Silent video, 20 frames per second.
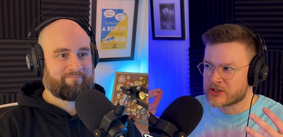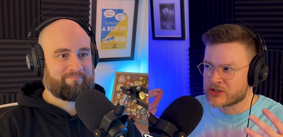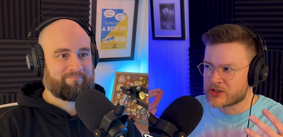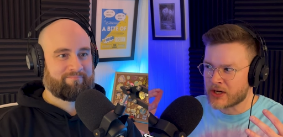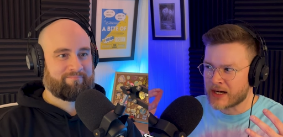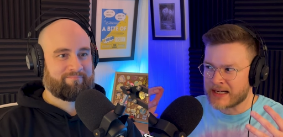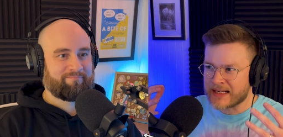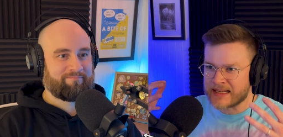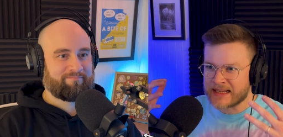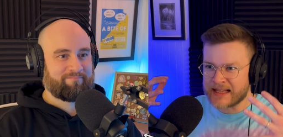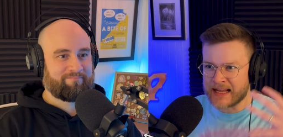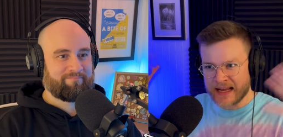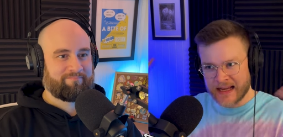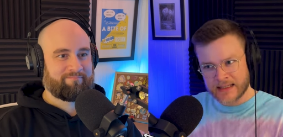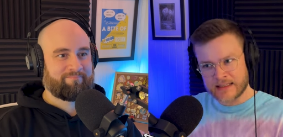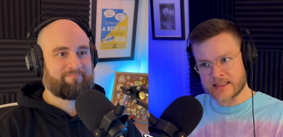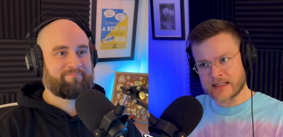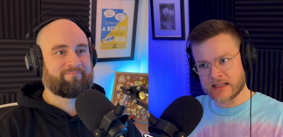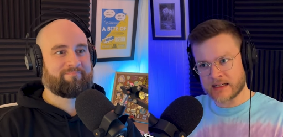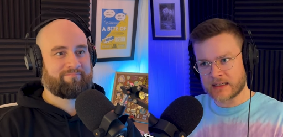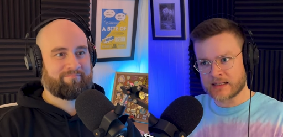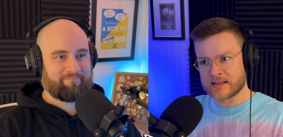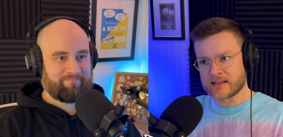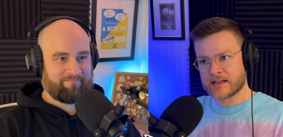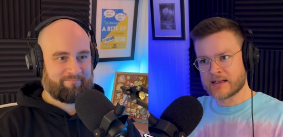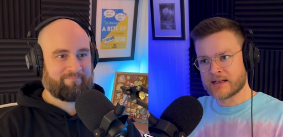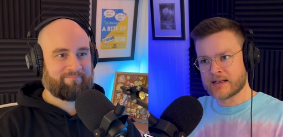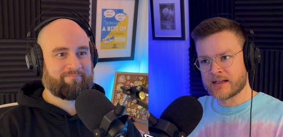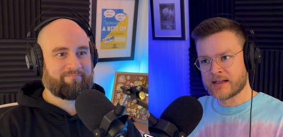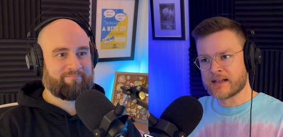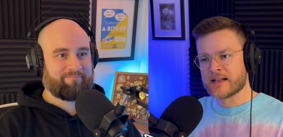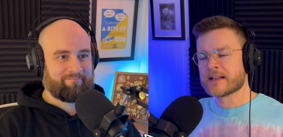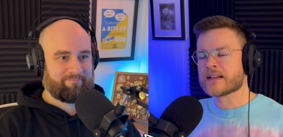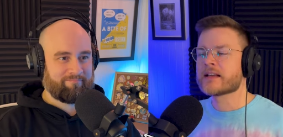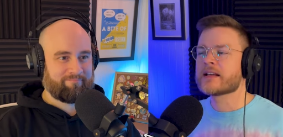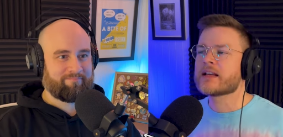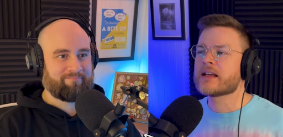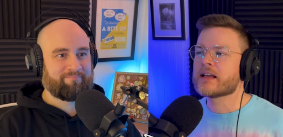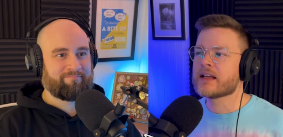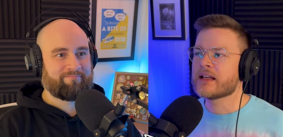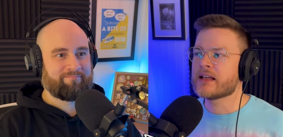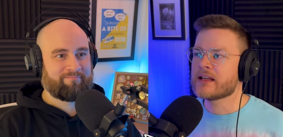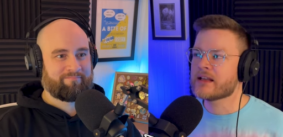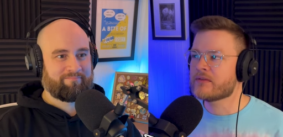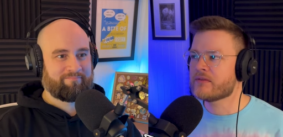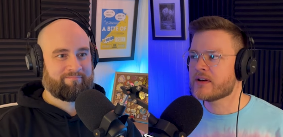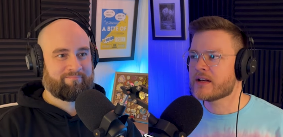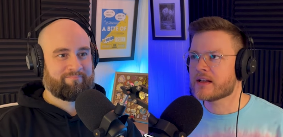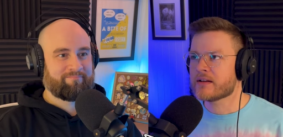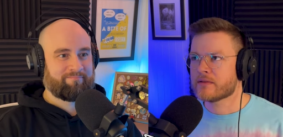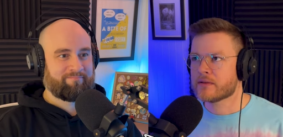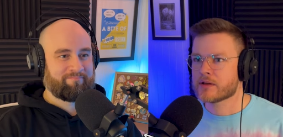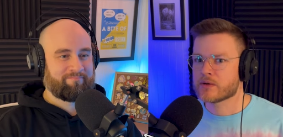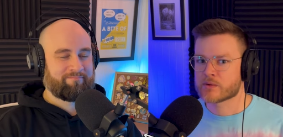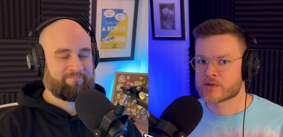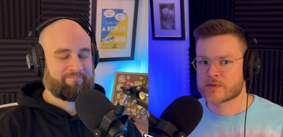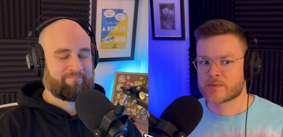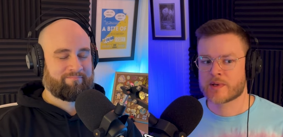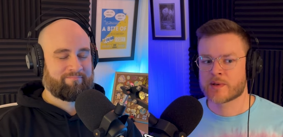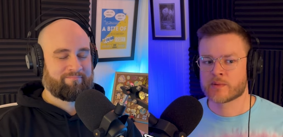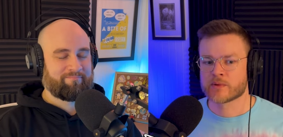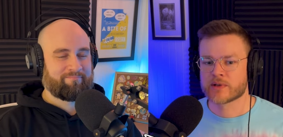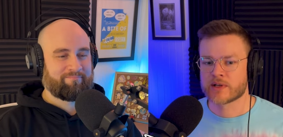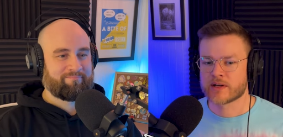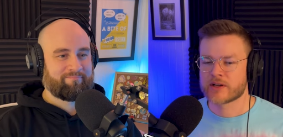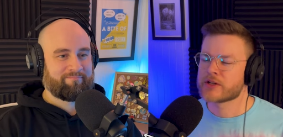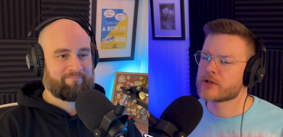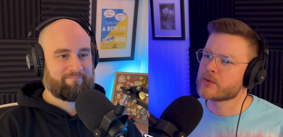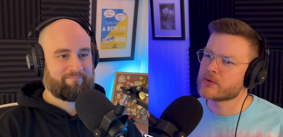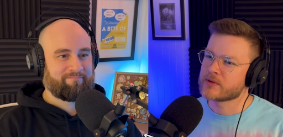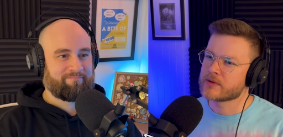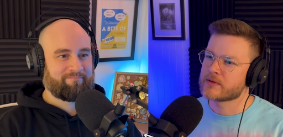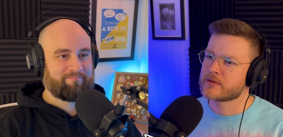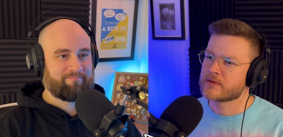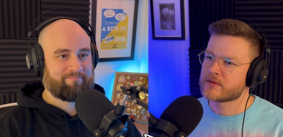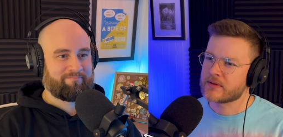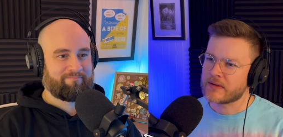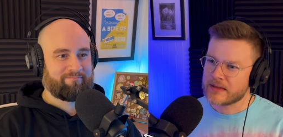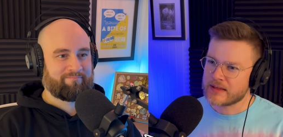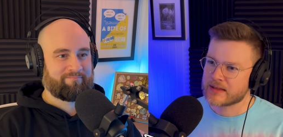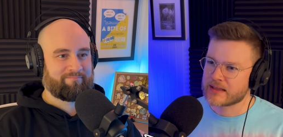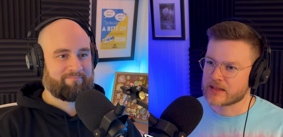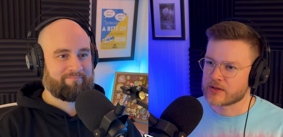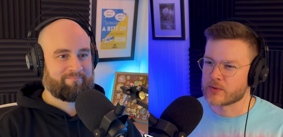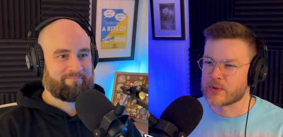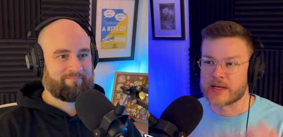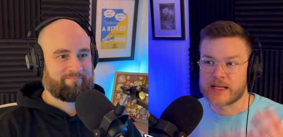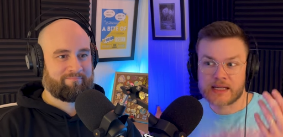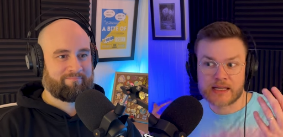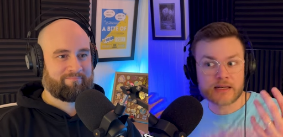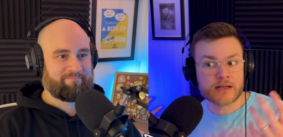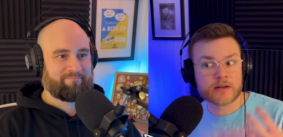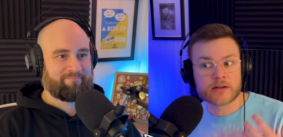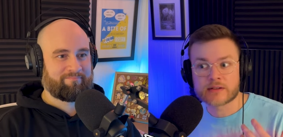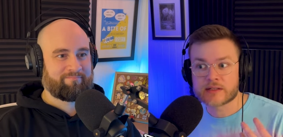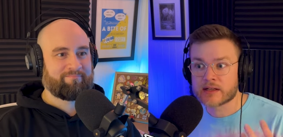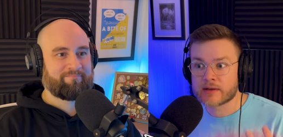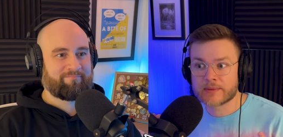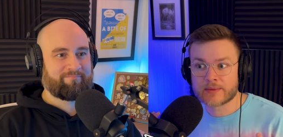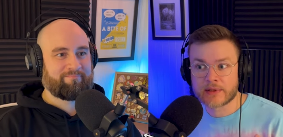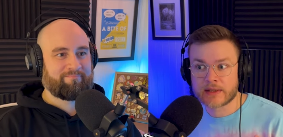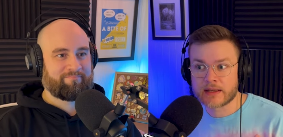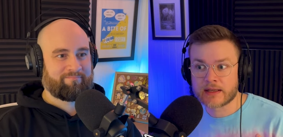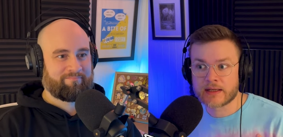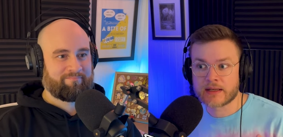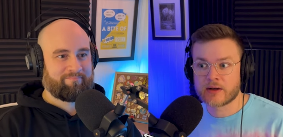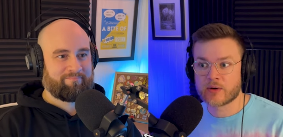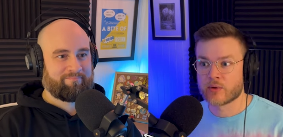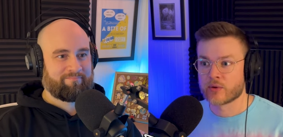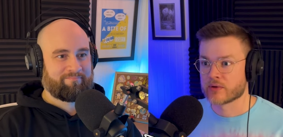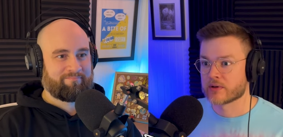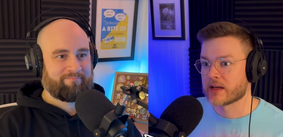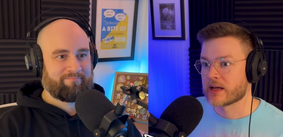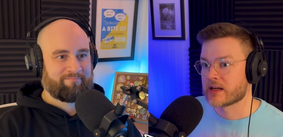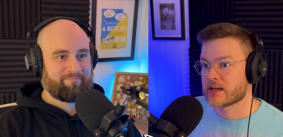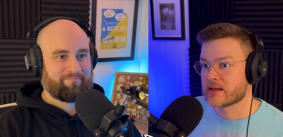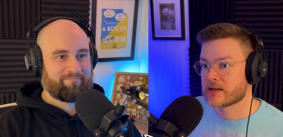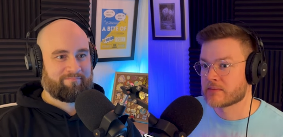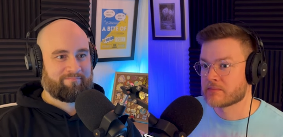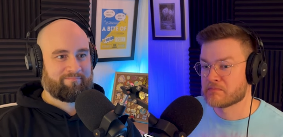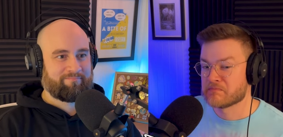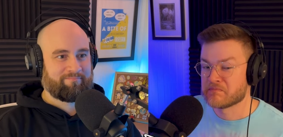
Speaker 1: gigantic. Like, even if there was people there, you would think that you would hear something or like